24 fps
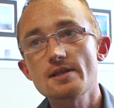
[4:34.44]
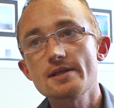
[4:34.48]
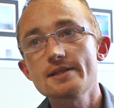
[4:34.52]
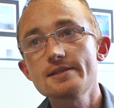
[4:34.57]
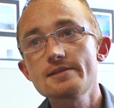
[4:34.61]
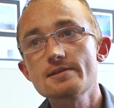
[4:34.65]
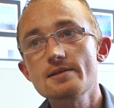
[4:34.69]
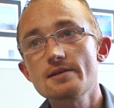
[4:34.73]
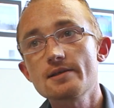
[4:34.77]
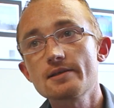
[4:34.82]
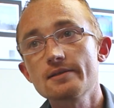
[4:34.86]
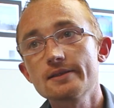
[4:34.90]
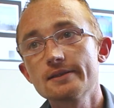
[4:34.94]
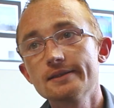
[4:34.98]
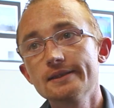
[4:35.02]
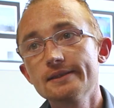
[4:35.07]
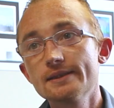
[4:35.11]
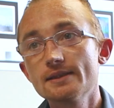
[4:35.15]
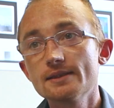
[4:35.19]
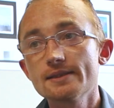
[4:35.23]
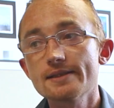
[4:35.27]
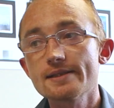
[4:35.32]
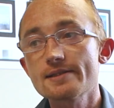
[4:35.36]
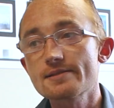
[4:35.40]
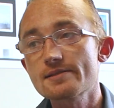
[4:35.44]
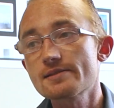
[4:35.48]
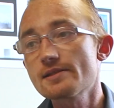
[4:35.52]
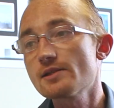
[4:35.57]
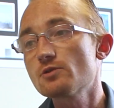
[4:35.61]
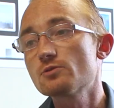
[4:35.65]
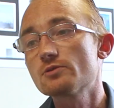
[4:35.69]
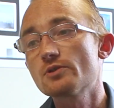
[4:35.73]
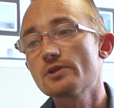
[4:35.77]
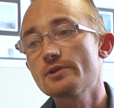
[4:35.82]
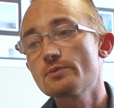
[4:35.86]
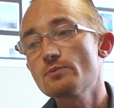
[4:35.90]
later, they're
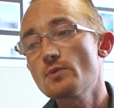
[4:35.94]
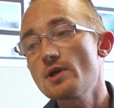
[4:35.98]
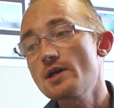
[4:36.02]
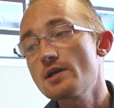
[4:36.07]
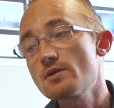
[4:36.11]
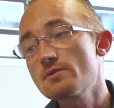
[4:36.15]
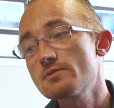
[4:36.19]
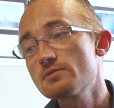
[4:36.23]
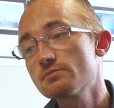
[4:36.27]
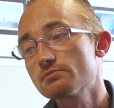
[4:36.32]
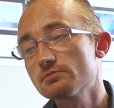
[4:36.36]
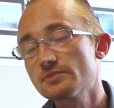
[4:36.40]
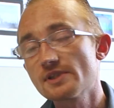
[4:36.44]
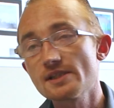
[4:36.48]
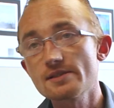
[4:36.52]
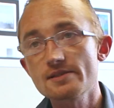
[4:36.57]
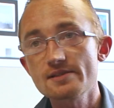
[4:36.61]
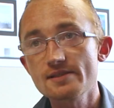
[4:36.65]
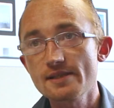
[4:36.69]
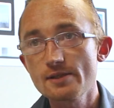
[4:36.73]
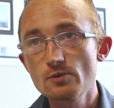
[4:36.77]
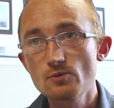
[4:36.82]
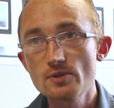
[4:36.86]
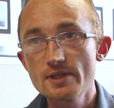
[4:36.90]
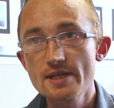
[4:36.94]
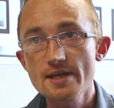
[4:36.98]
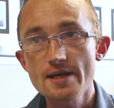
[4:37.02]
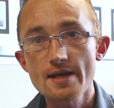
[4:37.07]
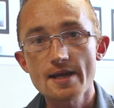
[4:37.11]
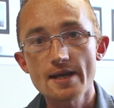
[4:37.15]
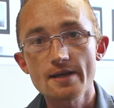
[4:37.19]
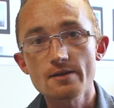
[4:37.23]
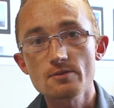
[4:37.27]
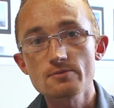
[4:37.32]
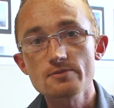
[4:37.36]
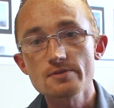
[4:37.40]
still doing well, they're still in their
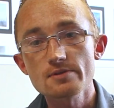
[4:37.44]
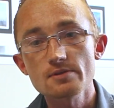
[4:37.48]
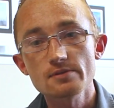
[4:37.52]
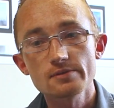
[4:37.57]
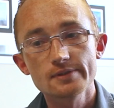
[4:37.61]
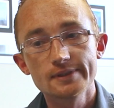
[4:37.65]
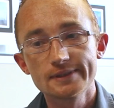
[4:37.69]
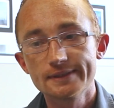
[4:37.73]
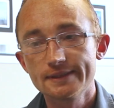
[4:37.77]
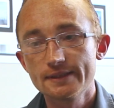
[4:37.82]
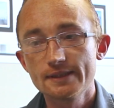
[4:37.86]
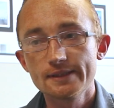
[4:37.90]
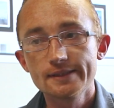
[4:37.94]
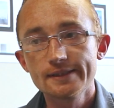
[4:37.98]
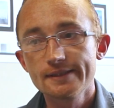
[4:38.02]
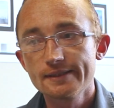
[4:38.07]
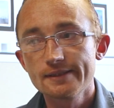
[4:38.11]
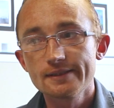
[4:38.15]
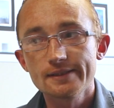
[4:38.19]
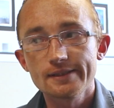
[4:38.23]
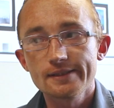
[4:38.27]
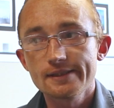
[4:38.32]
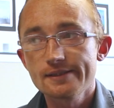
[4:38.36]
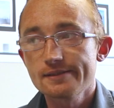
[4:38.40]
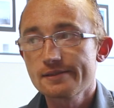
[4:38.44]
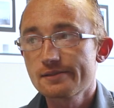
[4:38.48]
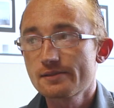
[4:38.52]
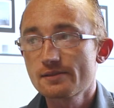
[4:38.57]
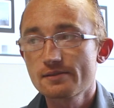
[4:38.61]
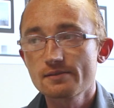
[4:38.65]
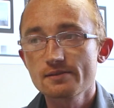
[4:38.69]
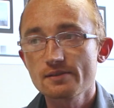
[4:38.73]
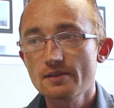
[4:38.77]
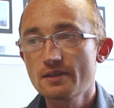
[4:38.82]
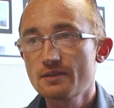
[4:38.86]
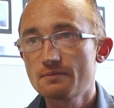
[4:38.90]
house.
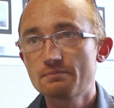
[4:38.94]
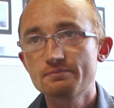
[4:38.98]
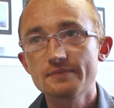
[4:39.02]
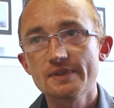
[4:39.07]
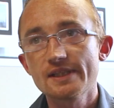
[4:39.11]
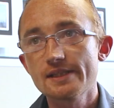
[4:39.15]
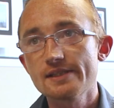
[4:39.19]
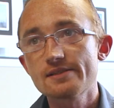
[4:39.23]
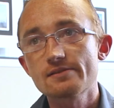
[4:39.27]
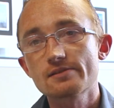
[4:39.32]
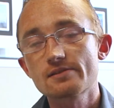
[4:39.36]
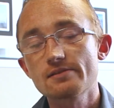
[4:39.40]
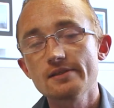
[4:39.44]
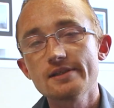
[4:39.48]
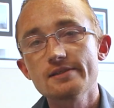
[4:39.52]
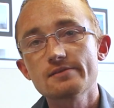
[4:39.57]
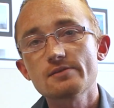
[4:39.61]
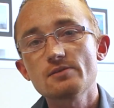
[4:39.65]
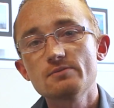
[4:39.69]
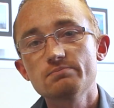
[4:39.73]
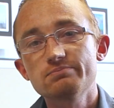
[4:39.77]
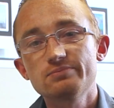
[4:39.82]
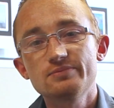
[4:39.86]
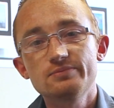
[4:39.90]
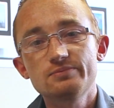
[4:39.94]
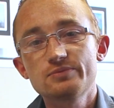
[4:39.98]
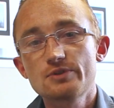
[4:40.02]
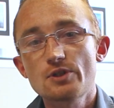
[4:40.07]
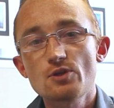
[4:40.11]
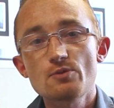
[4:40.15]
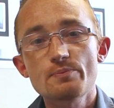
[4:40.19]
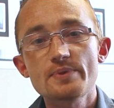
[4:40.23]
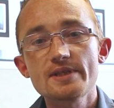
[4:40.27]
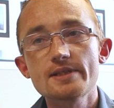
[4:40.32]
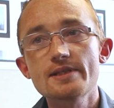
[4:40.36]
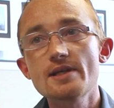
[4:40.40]
It's
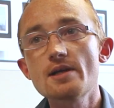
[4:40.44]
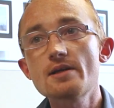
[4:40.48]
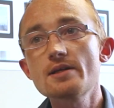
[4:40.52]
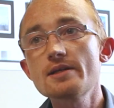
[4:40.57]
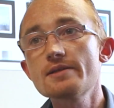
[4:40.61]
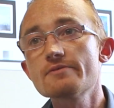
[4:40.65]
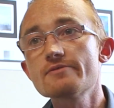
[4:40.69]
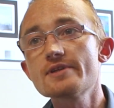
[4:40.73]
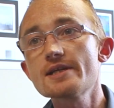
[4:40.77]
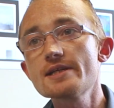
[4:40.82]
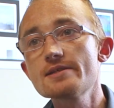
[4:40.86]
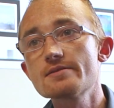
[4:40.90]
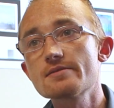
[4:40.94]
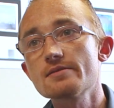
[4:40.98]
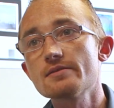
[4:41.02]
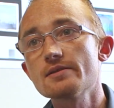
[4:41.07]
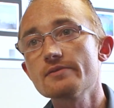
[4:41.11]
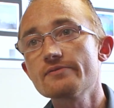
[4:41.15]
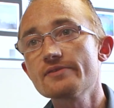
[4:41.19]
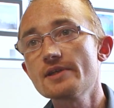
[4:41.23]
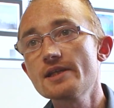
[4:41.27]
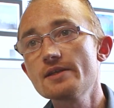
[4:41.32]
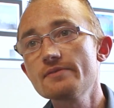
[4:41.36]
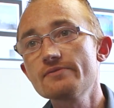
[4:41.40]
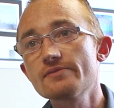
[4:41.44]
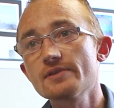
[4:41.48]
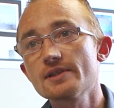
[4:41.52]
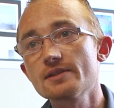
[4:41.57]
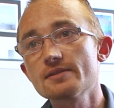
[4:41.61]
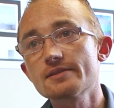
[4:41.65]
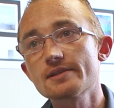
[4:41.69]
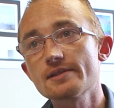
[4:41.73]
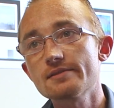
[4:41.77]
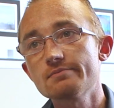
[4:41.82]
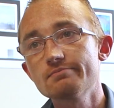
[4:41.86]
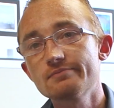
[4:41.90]
got to be the only reason, if anything,
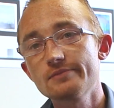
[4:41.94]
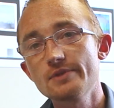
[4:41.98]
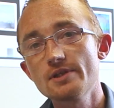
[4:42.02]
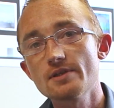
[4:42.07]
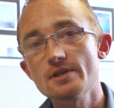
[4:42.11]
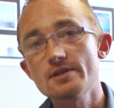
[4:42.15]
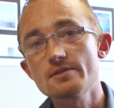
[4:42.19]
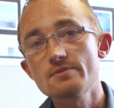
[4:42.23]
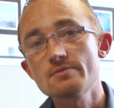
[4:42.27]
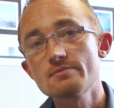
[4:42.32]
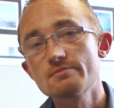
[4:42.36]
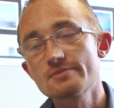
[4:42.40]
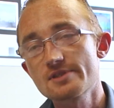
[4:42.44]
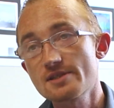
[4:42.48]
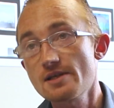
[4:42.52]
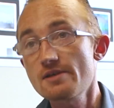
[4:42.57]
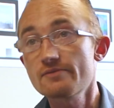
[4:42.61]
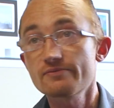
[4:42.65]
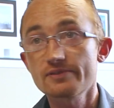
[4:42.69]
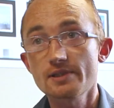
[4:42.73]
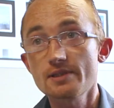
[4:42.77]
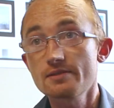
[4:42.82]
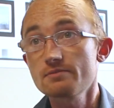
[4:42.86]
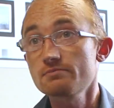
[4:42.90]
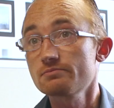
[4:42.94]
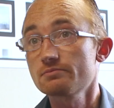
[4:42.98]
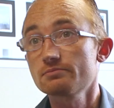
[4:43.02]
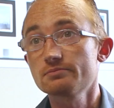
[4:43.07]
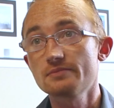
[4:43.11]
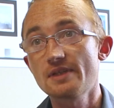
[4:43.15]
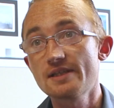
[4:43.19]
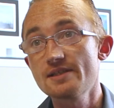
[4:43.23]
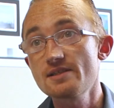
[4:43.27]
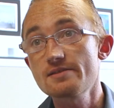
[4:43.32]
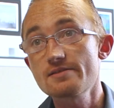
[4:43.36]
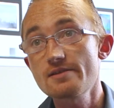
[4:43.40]
that Southdown
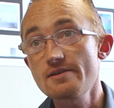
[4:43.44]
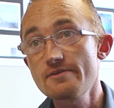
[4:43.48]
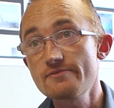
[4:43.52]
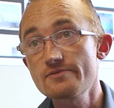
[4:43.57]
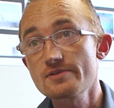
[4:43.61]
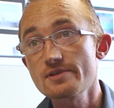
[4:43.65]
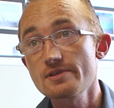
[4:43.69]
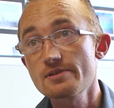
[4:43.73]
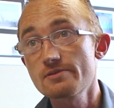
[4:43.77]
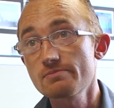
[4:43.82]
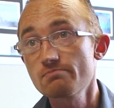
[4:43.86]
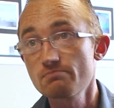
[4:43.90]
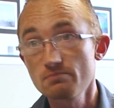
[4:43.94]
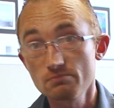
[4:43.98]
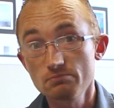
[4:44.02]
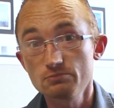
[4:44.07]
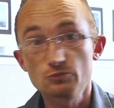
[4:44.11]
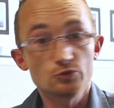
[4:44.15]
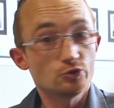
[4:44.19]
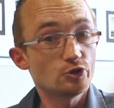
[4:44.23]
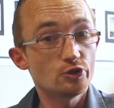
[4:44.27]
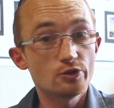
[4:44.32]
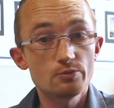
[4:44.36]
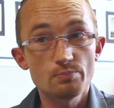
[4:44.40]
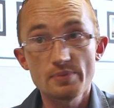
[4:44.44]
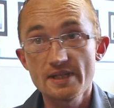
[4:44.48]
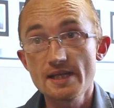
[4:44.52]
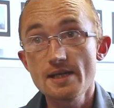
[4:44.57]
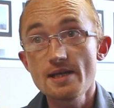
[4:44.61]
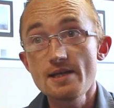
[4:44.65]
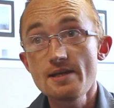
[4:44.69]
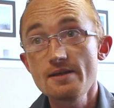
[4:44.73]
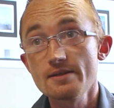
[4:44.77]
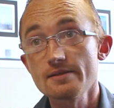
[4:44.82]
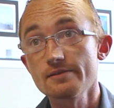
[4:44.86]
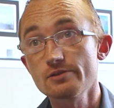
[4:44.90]
and its services should be
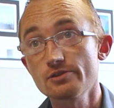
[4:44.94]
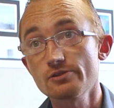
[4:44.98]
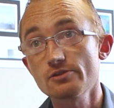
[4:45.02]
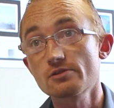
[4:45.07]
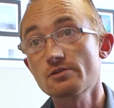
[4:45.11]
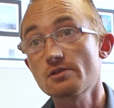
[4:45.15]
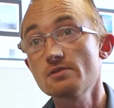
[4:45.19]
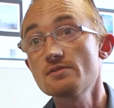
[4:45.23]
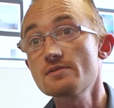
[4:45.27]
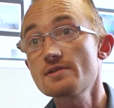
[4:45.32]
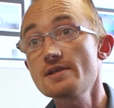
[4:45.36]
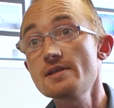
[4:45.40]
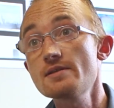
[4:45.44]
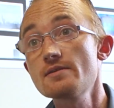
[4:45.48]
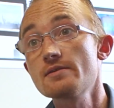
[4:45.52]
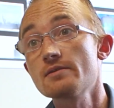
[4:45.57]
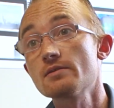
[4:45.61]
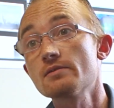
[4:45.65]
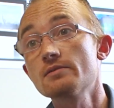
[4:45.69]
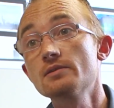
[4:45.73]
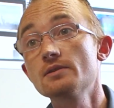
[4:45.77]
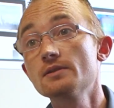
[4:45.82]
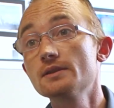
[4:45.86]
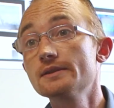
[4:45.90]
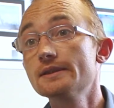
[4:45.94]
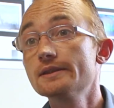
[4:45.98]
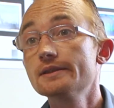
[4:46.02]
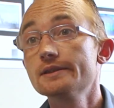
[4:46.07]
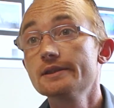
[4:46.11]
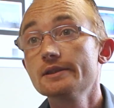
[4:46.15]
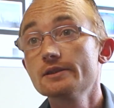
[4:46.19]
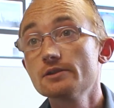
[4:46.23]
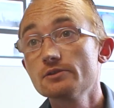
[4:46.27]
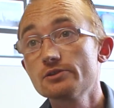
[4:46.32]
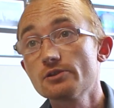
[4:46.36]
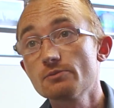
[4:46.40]
here, should continue,
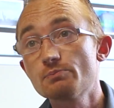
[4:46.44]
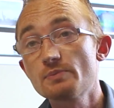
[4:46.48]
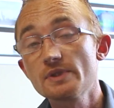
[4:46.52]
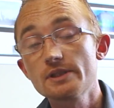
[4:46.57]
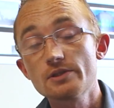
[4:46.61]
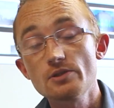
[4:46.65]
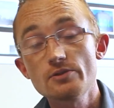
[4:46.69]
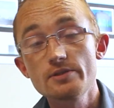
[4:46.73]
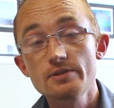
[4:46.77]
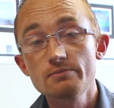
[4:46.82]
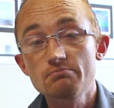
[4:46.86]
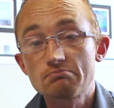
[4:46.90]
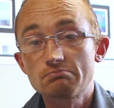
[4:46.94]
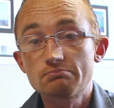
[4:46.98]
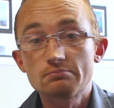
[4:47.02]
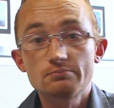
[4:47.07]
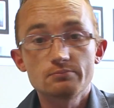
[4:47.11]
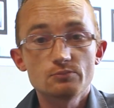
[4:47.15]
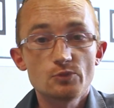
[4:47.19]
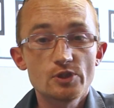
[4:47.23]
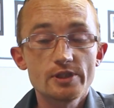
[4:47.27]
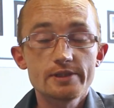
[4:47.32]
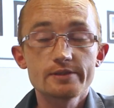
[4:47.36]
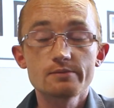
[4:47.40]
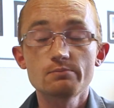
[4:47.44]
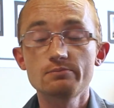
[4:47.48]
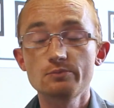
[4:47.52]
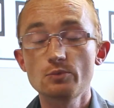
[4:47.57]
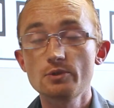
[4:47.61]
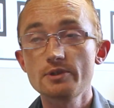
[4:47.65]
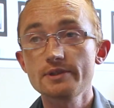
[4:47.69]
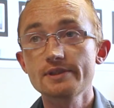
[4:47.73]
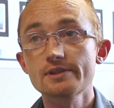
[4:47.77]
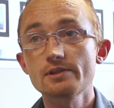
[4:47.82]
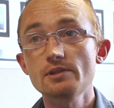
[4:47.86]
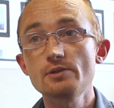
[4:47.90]
should be doing
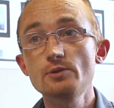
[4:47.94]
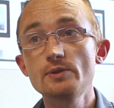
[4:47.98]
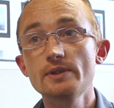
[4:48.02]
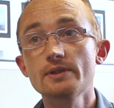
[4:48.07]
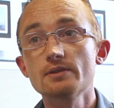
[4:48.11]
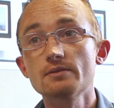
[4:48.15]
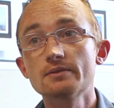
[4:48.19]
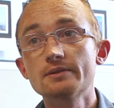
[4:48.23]
what it's doing.